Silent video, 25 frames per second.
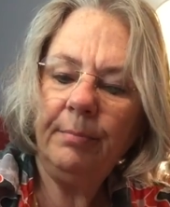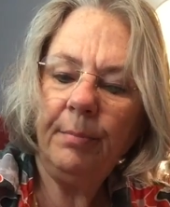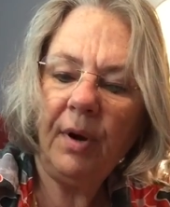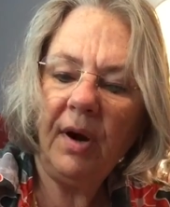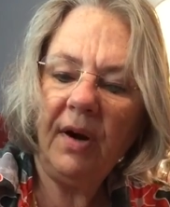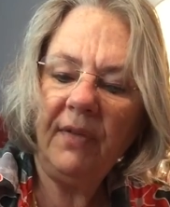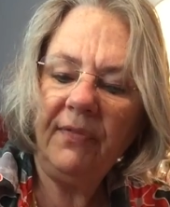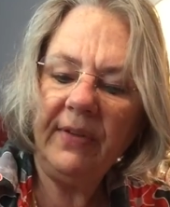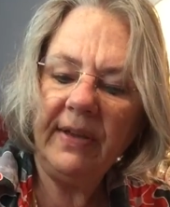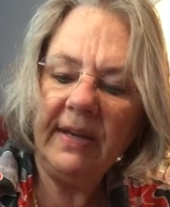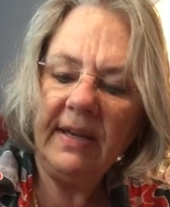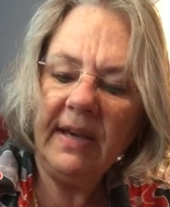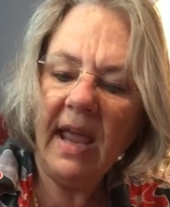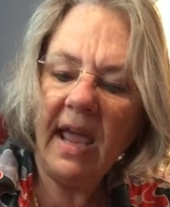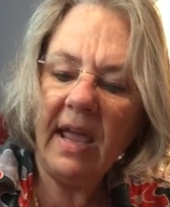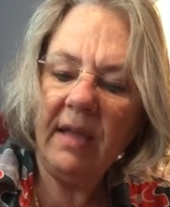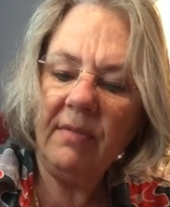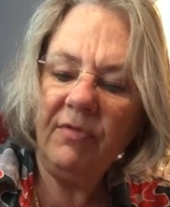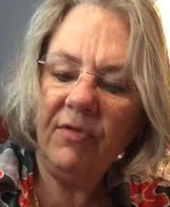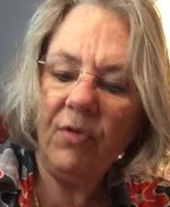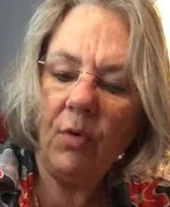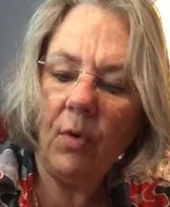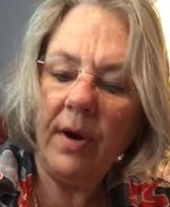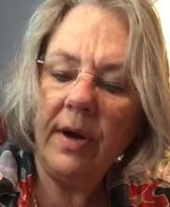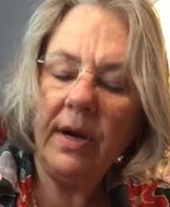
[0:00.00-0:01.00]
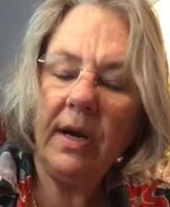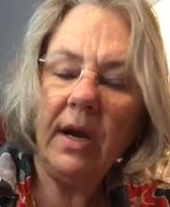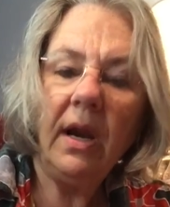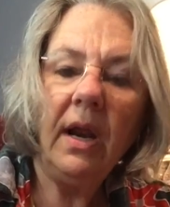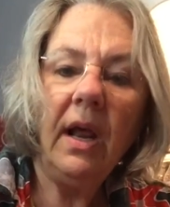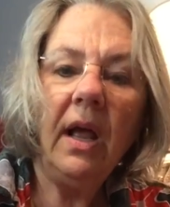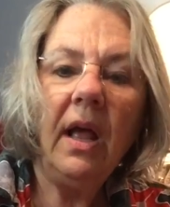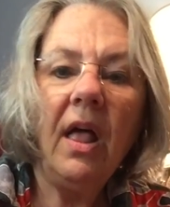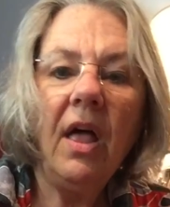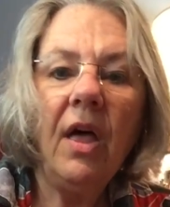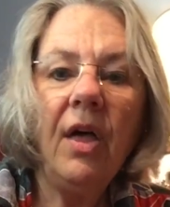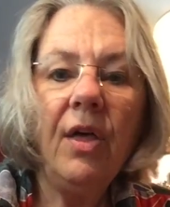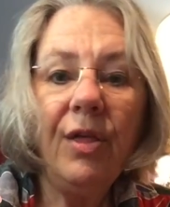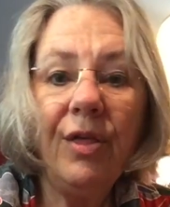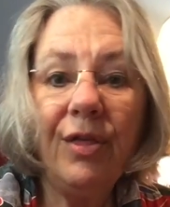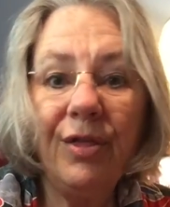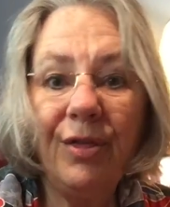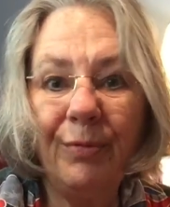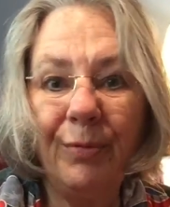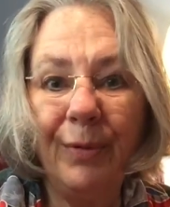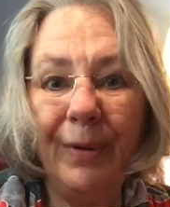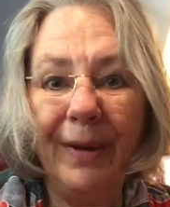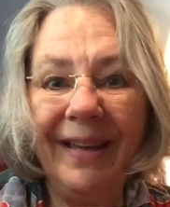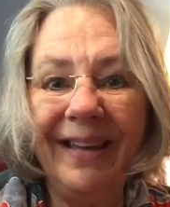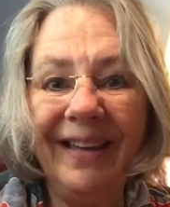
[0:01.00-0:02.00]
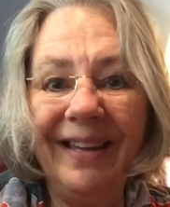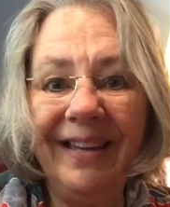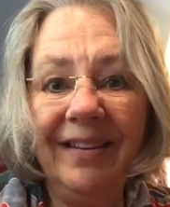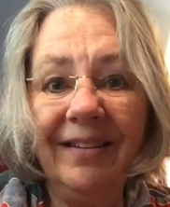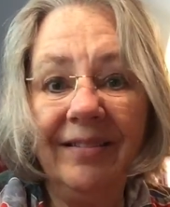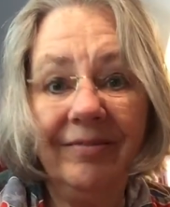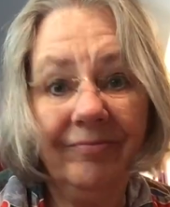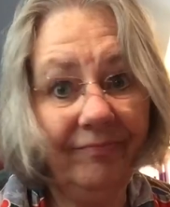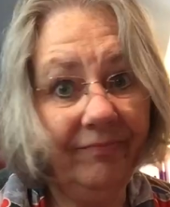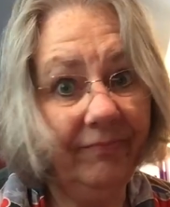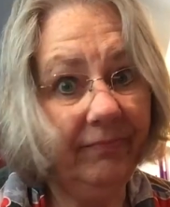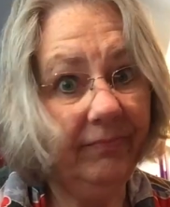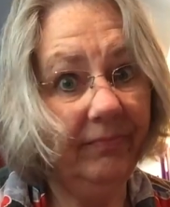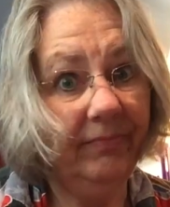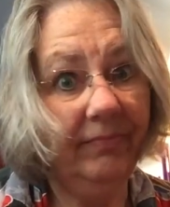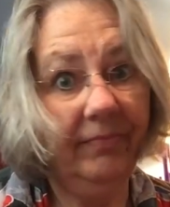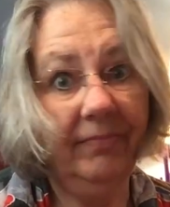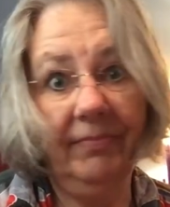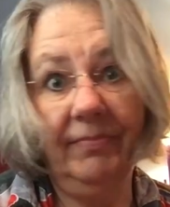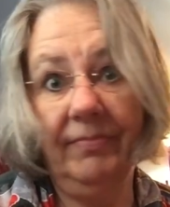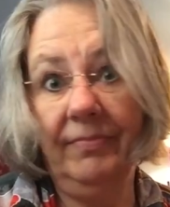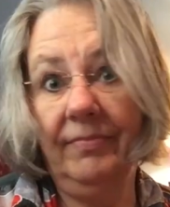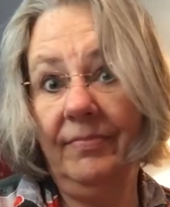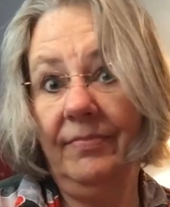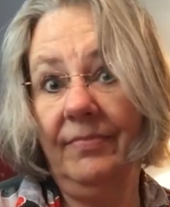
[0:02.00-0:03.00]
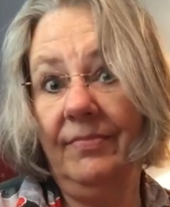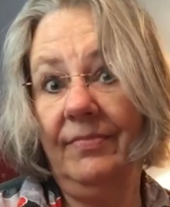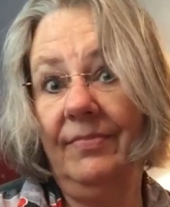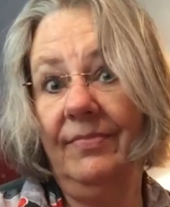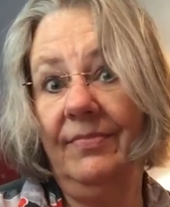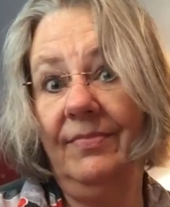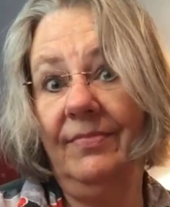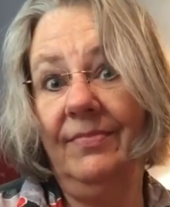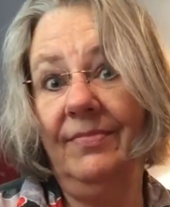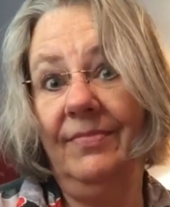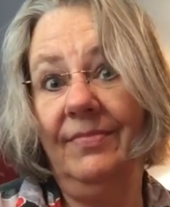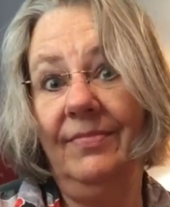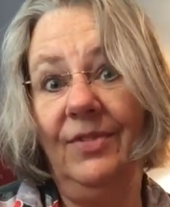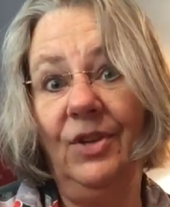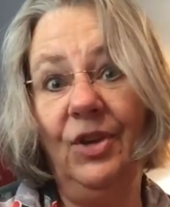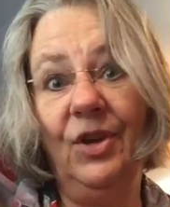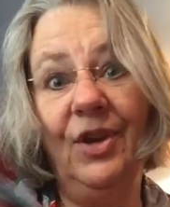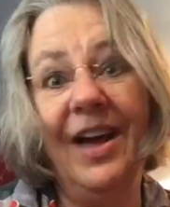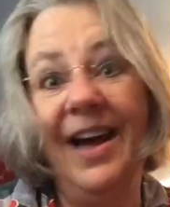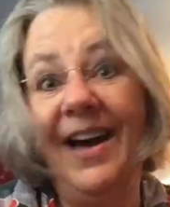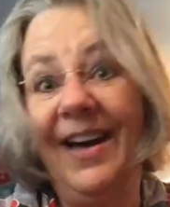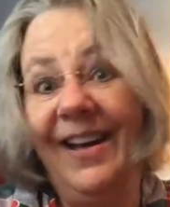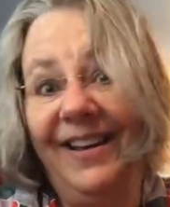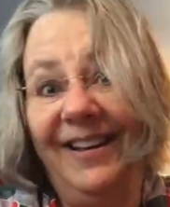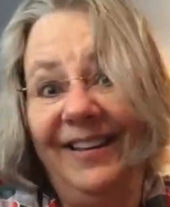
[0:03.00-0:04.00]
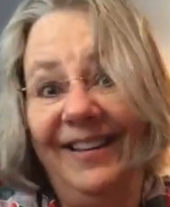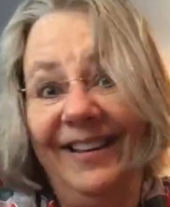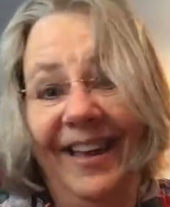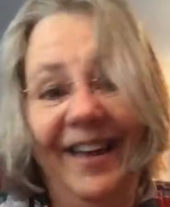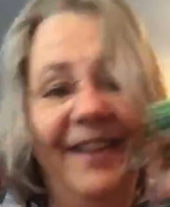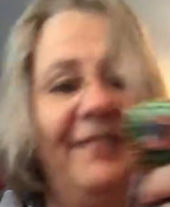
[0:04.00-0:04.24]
perfect name for it, 3. You gotta